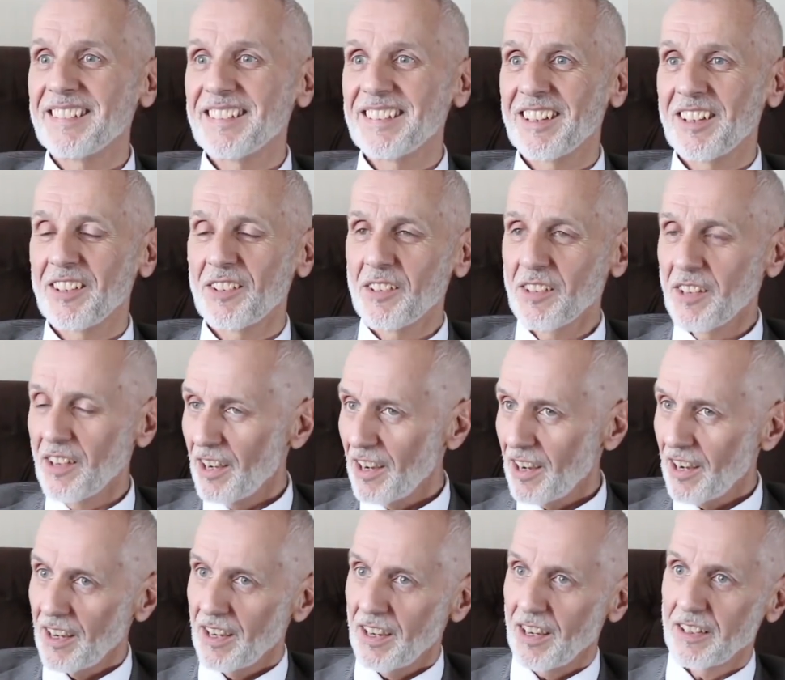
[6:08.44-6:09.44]
you know.
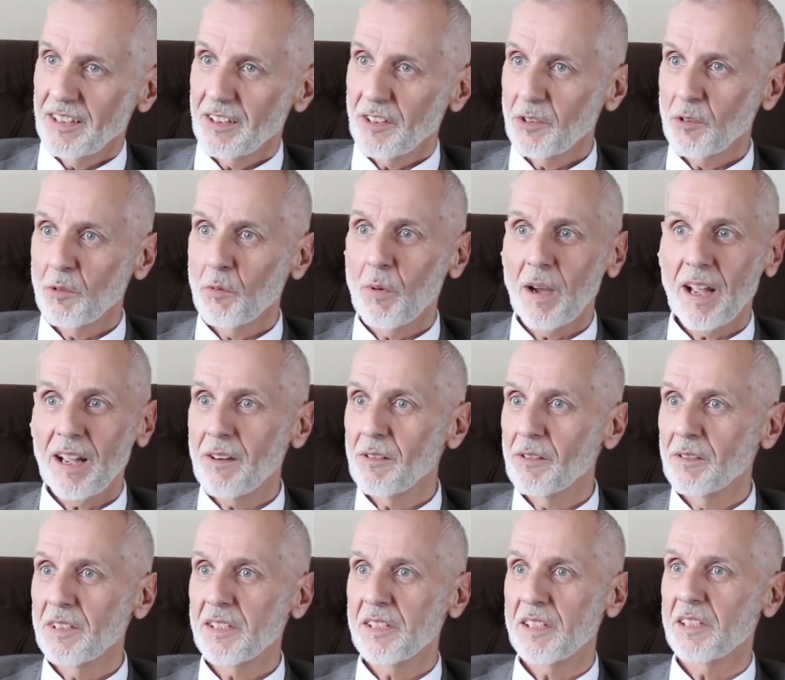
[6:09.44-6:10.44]
And I thought,
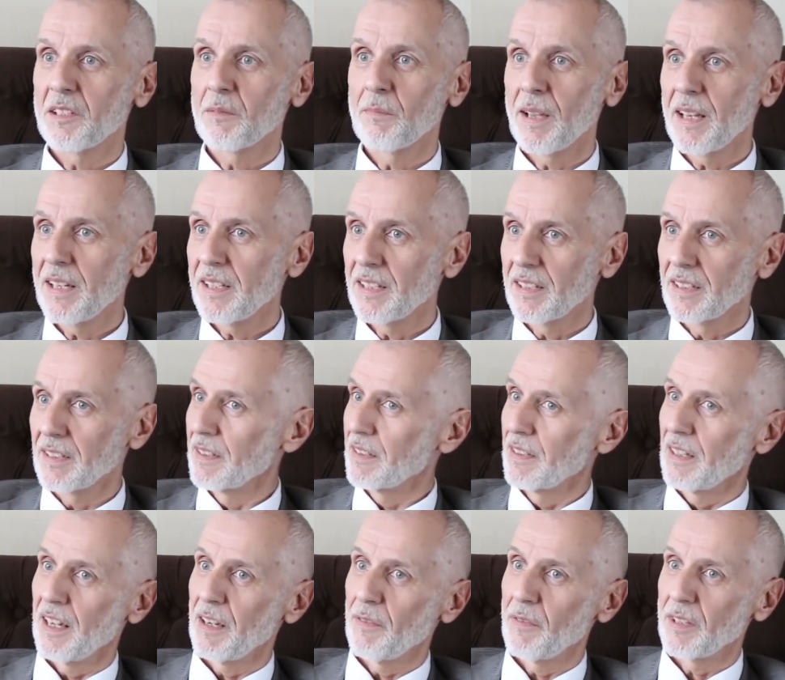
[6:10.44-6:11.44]
wow, this is amazing.
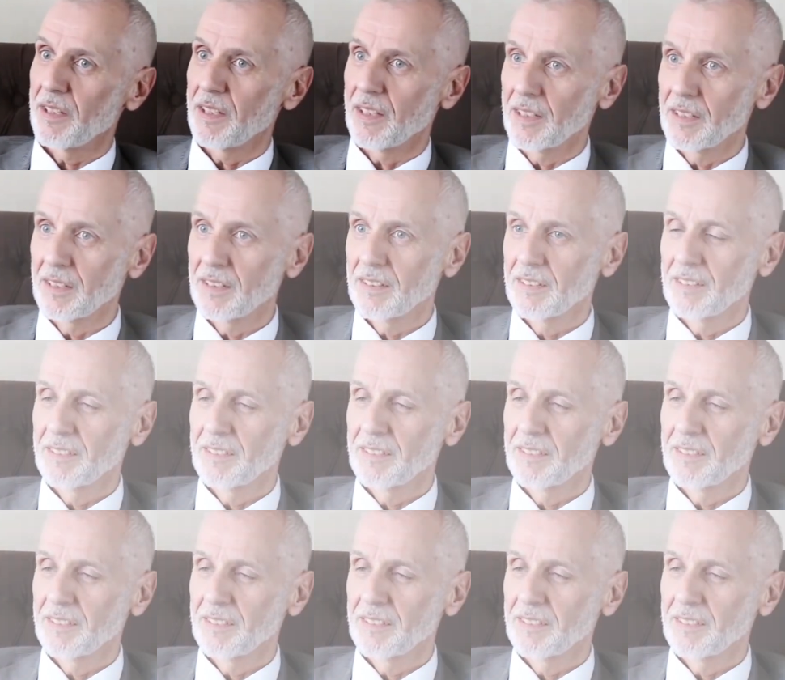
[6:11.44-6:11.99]
Everything.